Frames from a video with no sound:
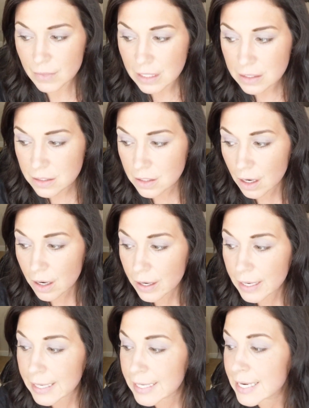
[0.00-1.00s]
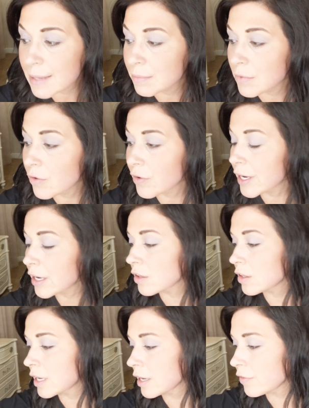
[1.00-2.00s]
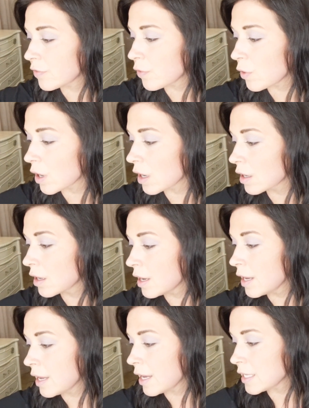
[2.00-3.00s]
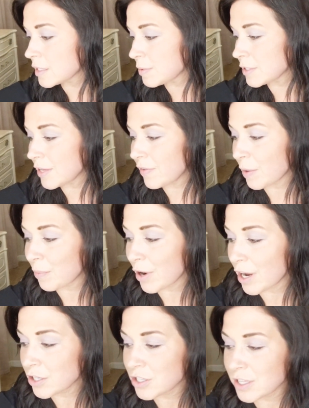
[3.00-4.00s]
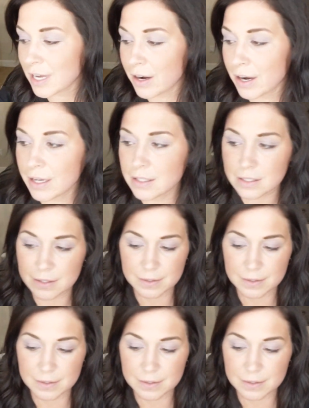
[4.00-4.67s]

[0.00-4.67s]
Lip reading: Sorry, I'm over here looking for a specific brush. There it is.